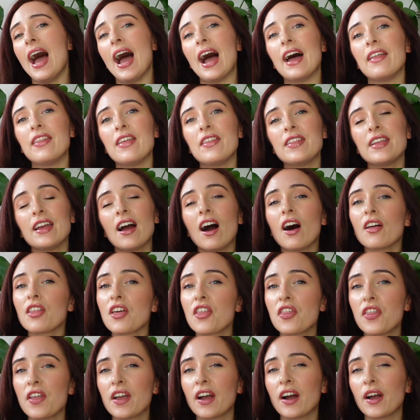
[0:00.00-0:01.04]
And then the
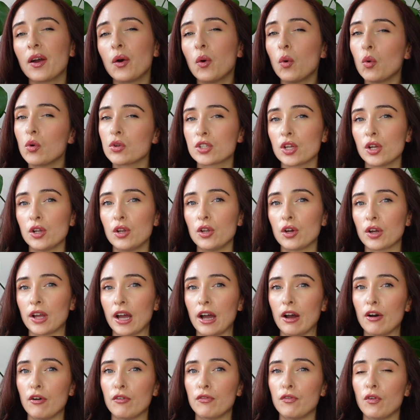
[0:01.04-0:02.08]
other thing I also look
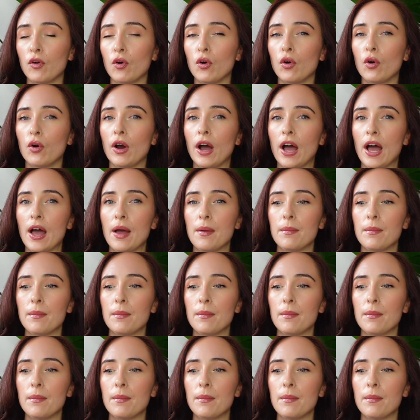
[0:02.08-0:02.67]
out for,